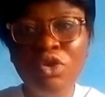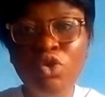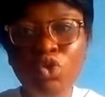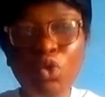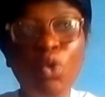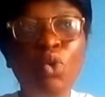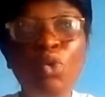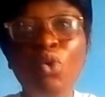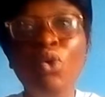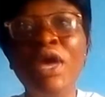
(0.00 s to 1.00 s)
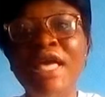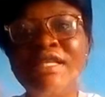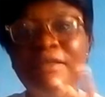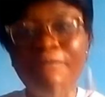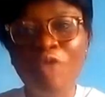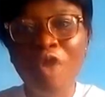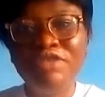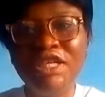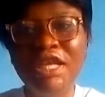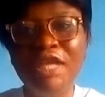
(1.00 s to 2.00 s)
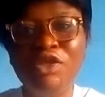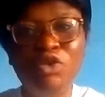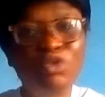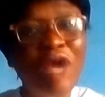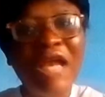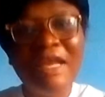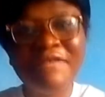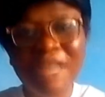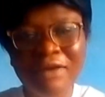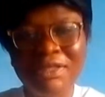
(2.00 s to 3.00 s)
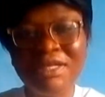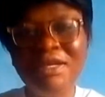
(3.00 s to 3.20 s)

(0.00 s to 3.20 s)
You who is involved in the issue, you are left out.